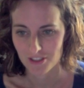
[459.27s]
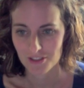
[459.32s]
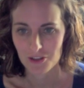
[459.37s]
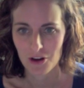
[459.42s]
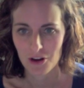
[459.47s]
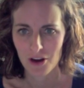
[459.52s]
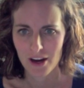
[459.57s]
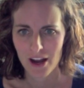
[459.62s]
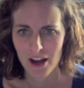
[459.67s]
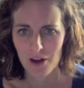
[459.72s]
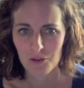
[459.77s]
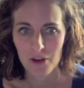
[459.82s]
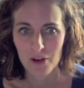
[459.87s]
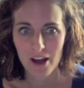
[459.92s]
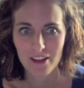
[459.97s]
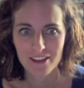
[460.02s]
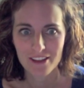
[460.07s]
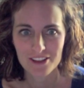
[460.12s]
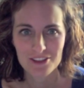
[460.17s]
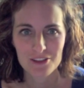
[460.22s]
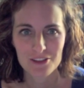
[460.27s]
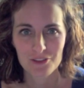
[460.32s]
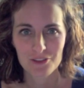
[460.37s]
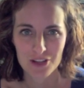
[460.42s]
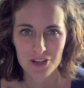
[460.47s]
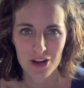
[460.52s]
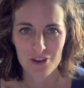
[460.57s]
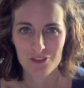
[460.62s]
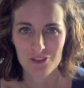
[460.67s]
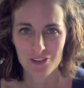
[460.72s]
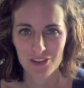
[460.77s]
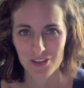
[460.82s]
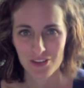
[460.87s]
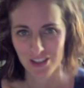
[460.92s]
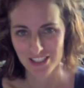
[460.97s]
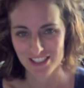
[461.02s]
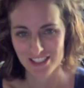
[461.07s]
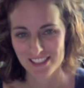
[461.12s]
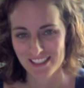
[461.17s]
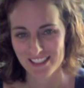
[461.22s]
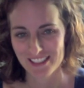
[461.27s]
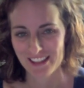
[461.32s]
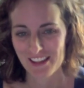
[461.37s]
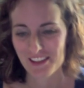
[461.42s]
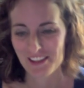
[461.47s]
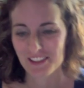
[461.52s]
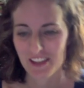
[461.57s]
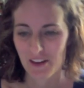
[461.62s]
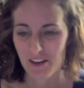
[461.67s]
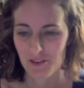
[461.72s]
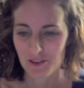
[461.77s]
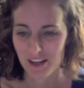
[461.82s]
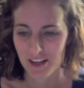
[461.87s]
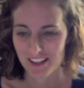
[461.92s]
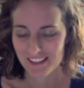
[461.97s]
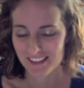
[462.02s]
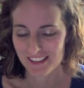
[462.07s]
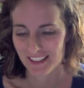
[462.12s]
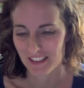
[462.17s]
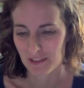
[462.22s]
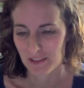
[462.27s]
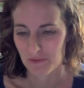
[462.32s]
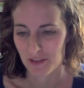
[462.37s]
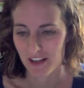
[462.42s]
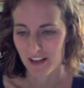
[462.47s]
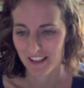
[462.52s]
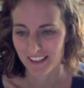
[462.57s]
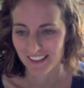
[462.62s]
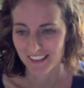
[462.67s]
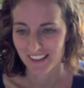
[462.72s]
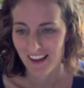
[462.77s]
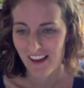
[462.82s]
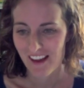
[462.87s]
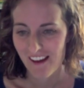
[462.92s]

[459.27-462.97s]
Sorry, I'll answer the photography questions another time. I'm trying to stick to blogging.